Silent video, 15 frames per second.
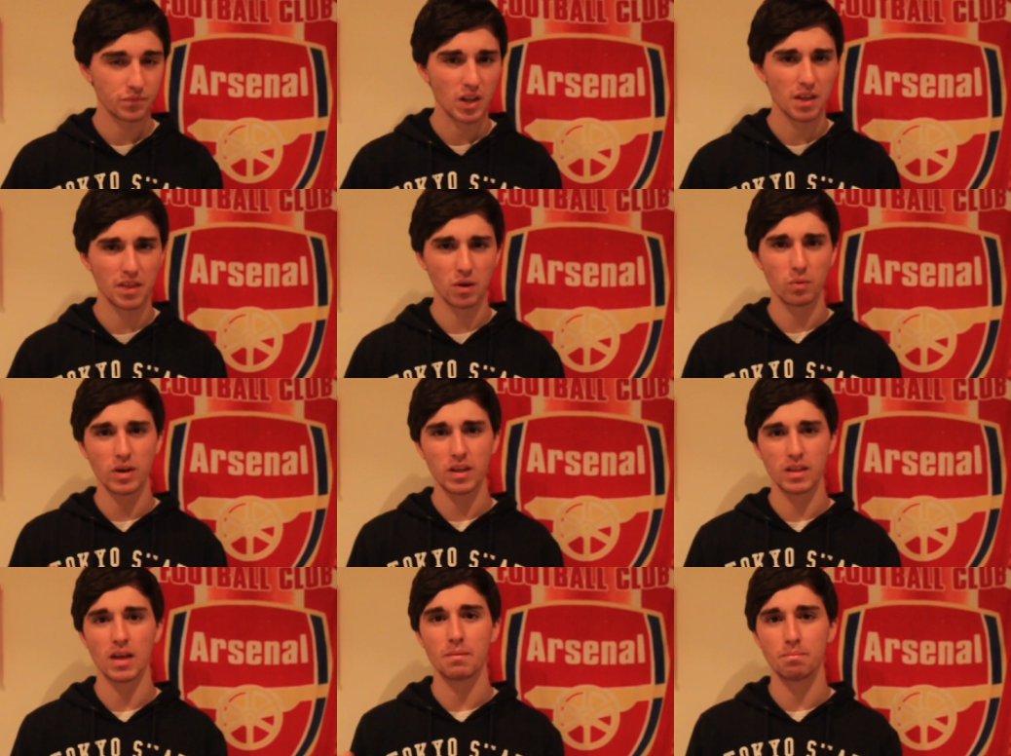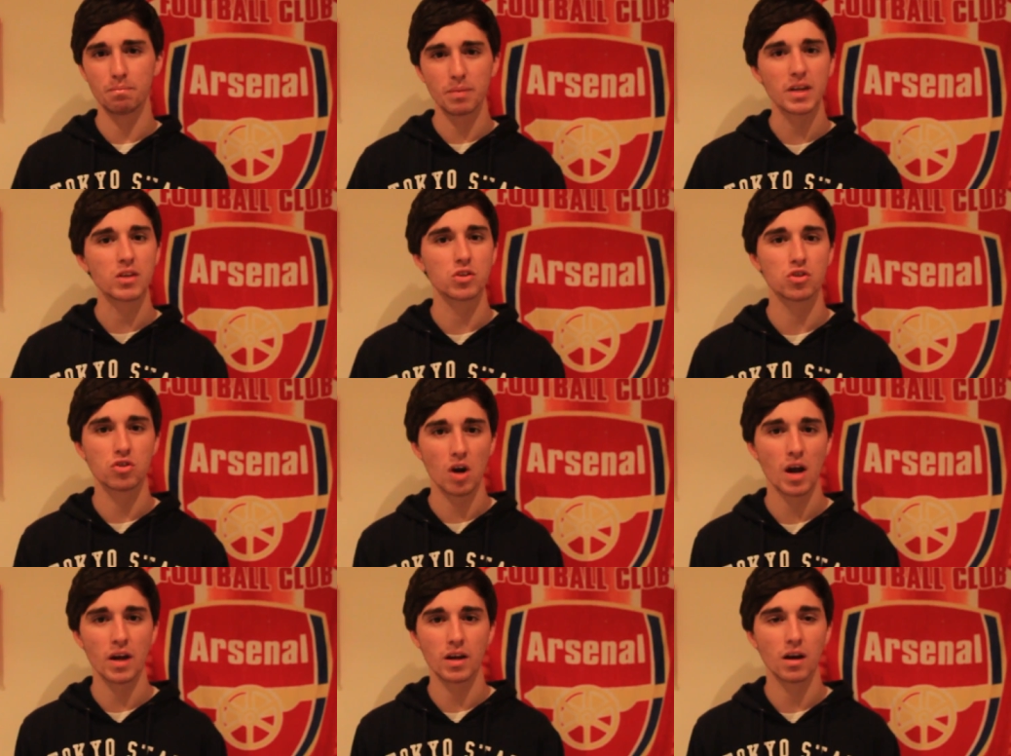I think we need that big
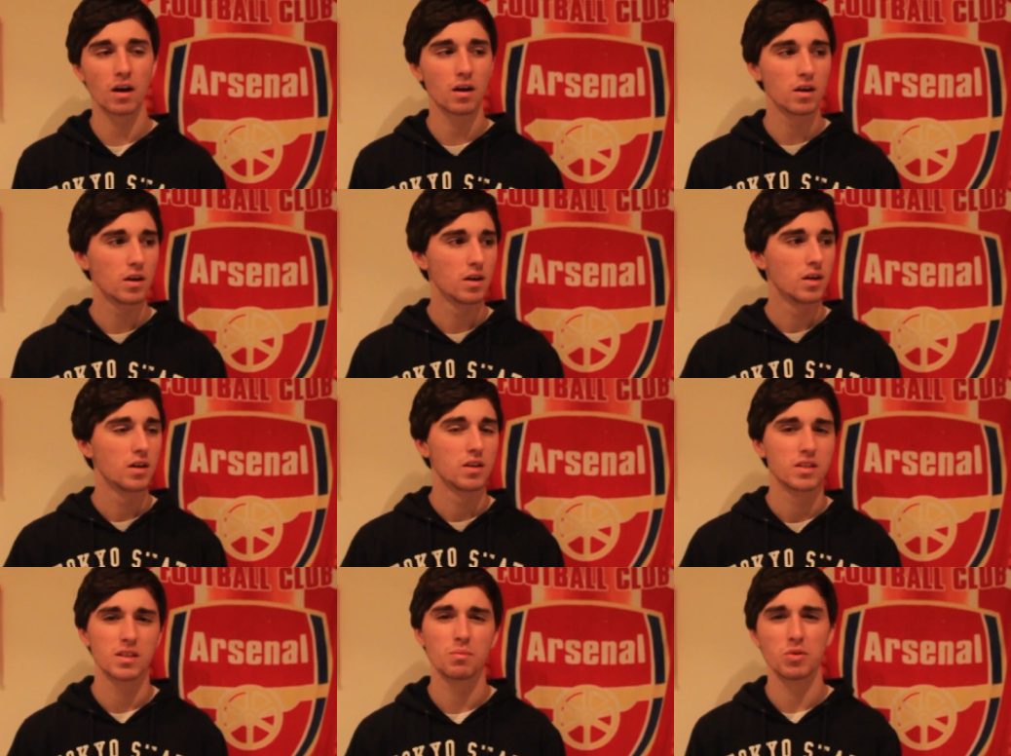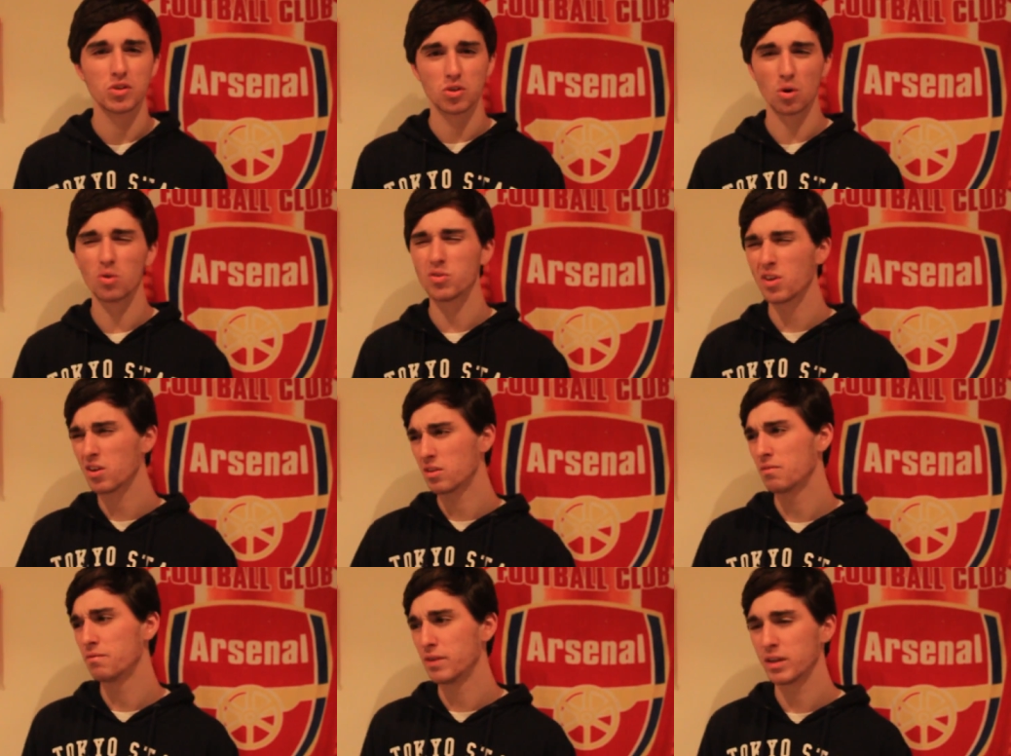striker, someone tall.
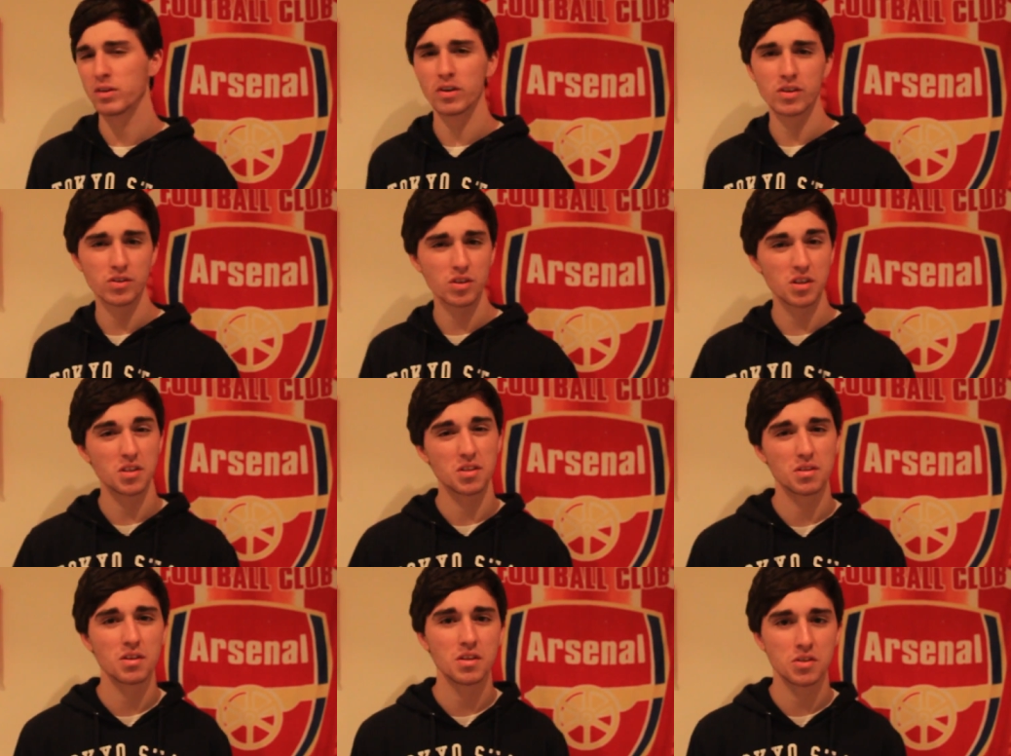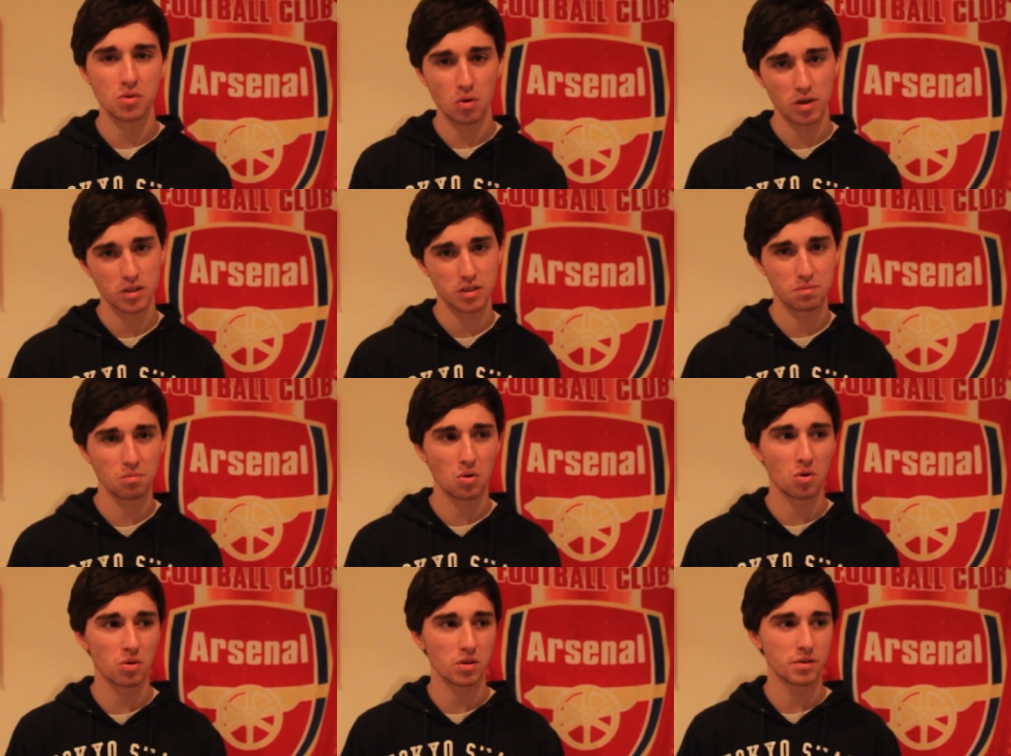Not Villa. He's quite
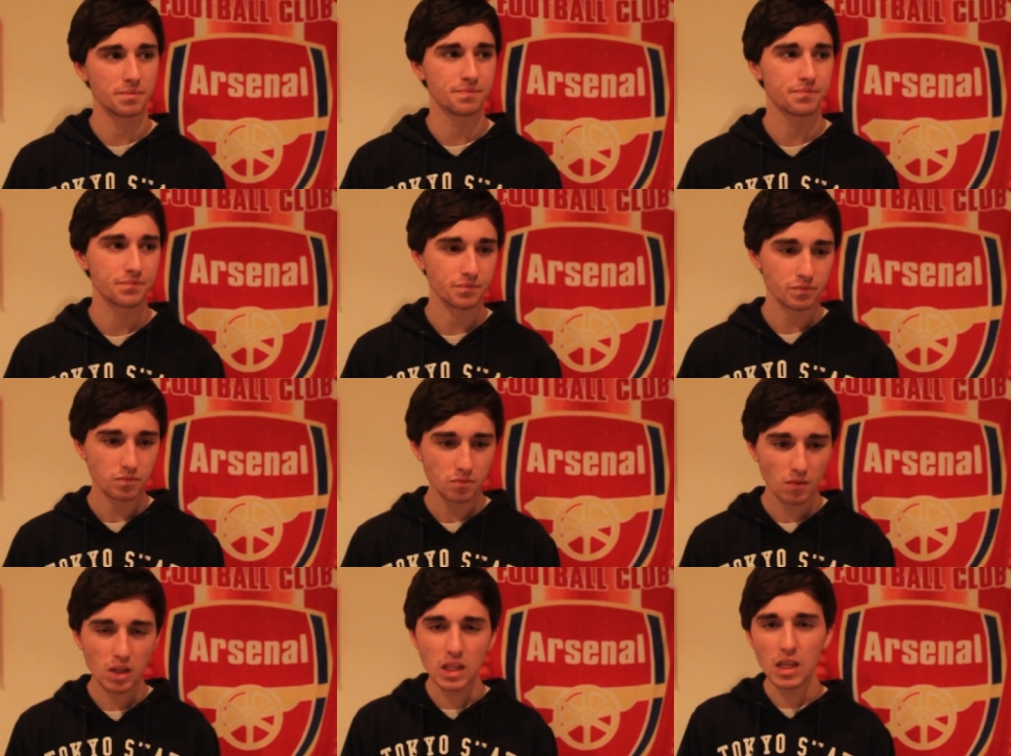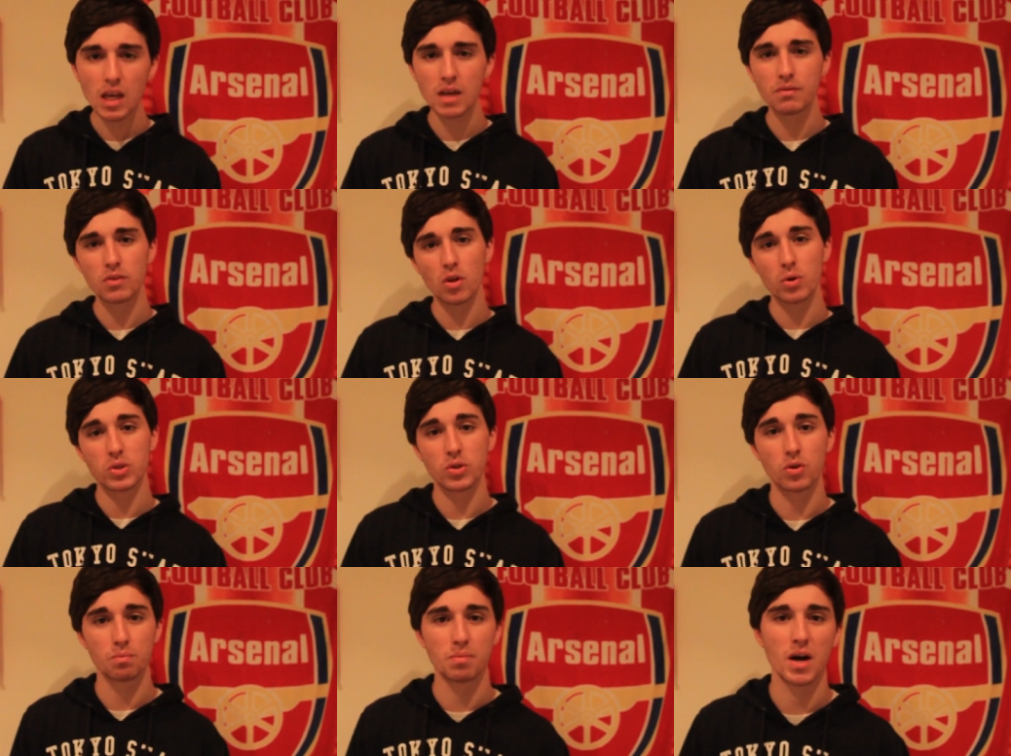small, and even though he's
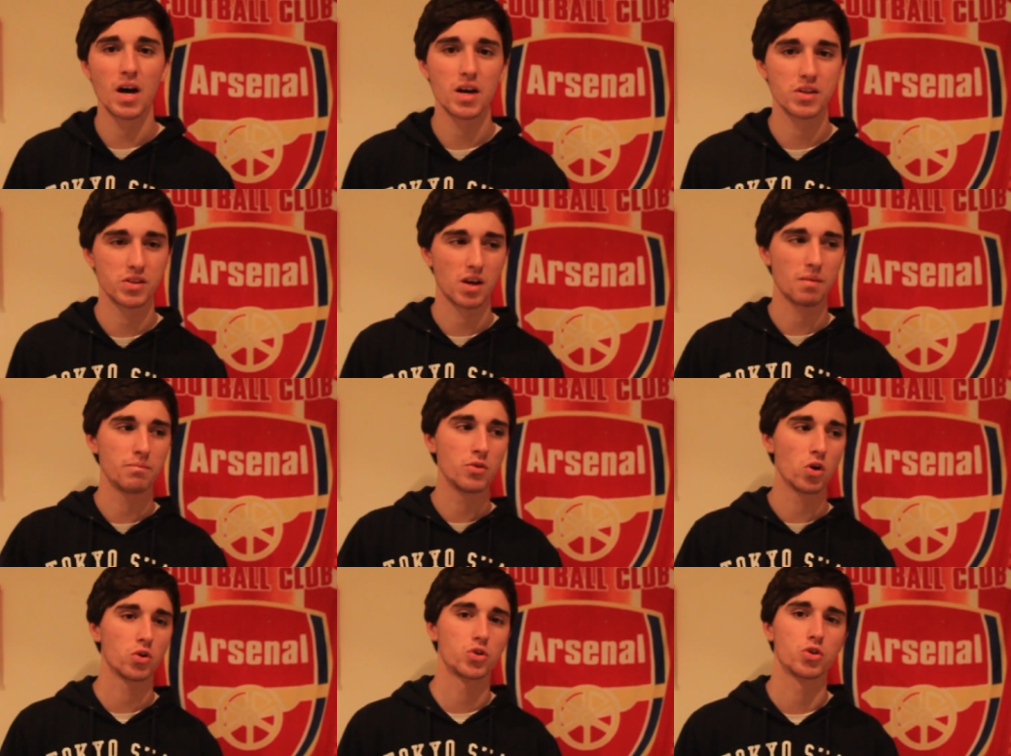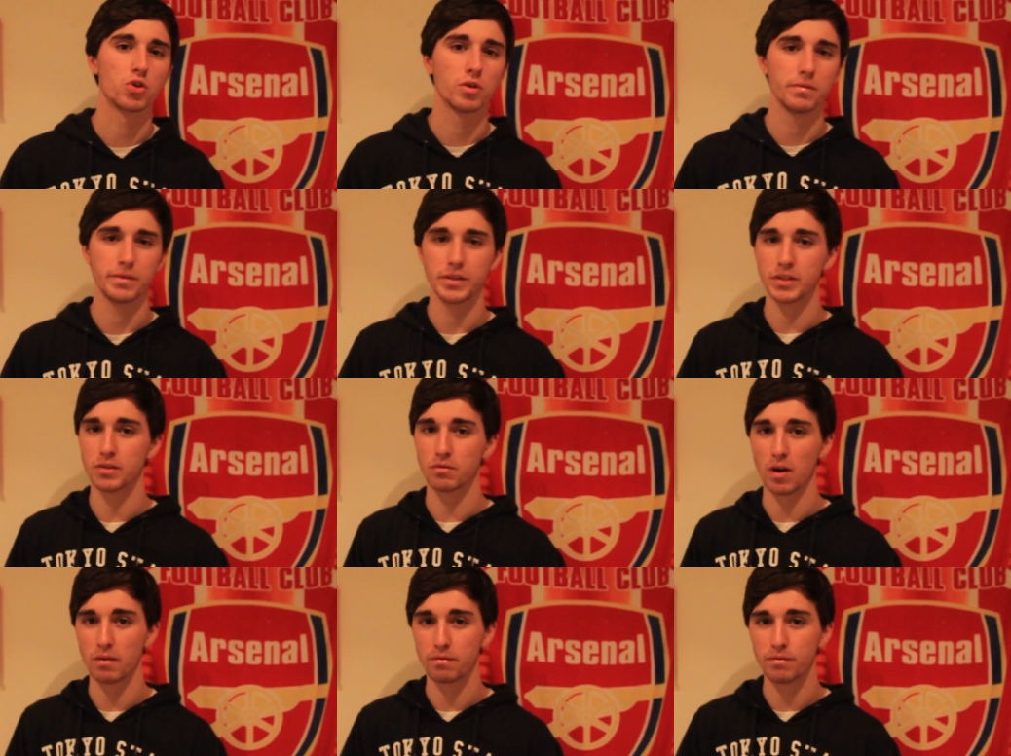a good pass, I'm not sure if he's the
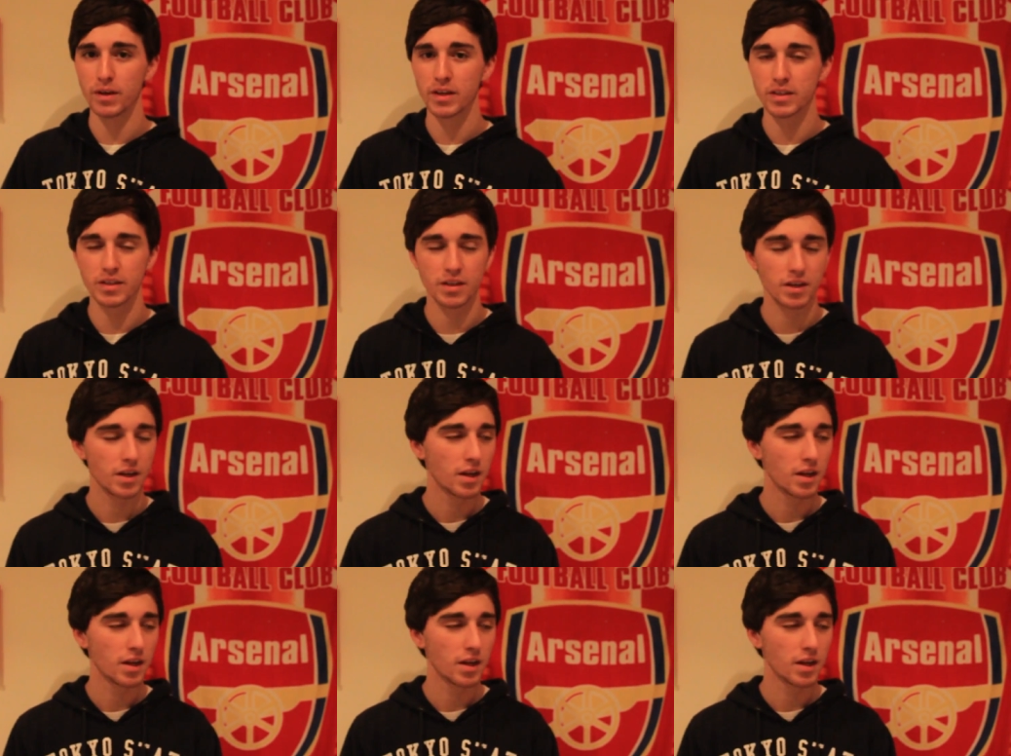right fit.